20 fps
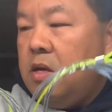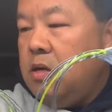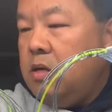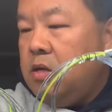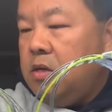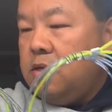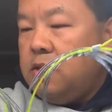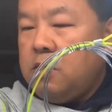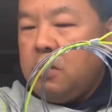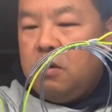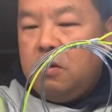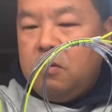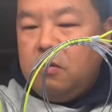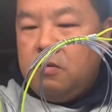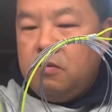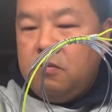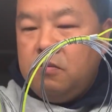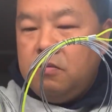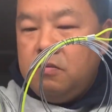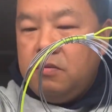
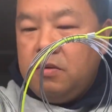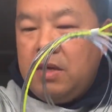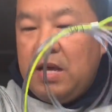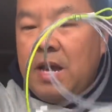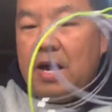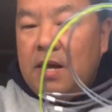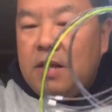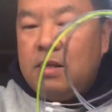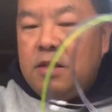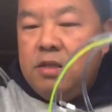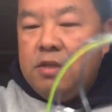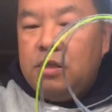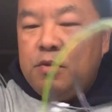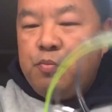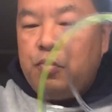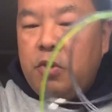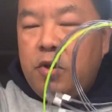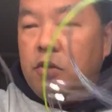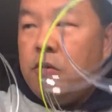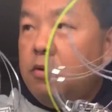So yeah, this is
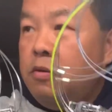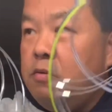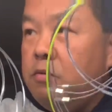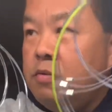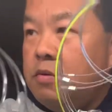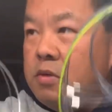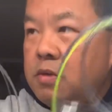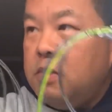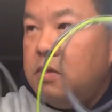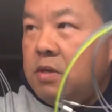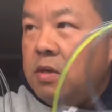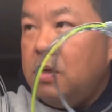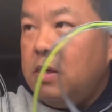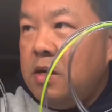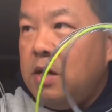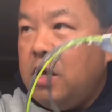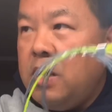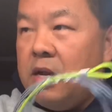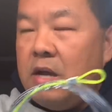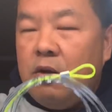pretty cool,
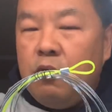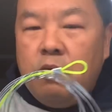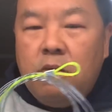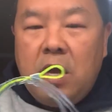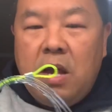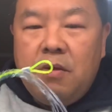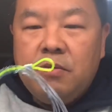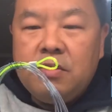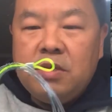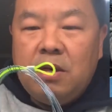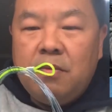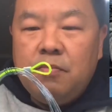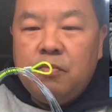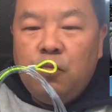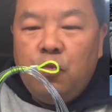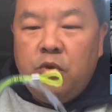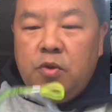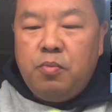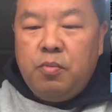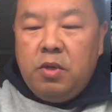and I will have
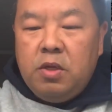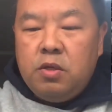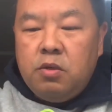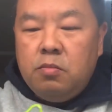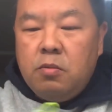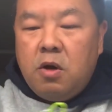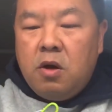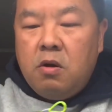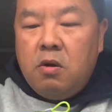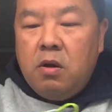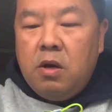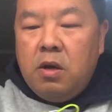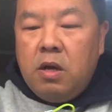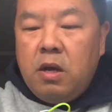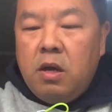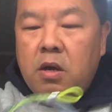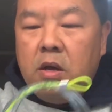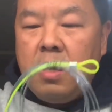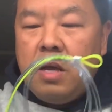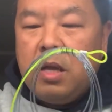some with me tomorrow
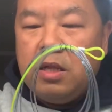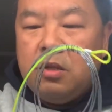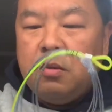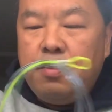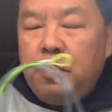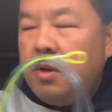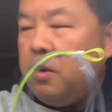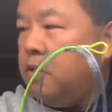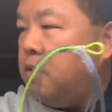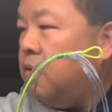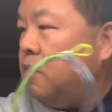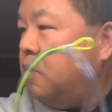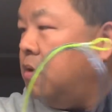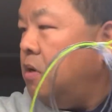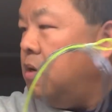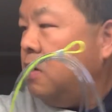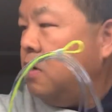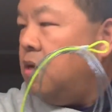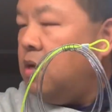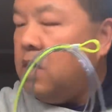at the pier.
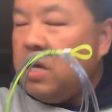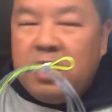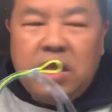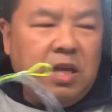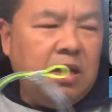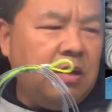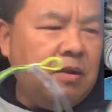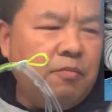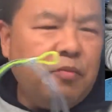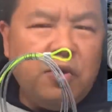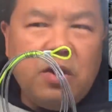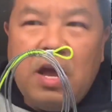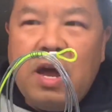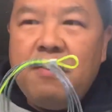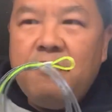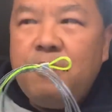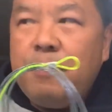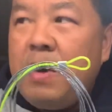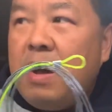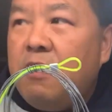I think I'm gonna
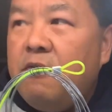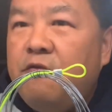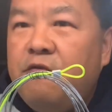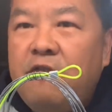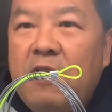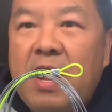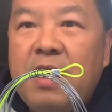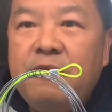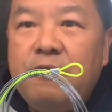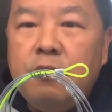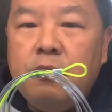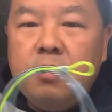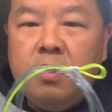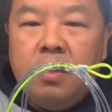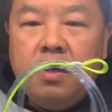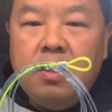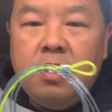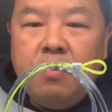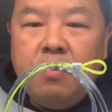have about 5 only.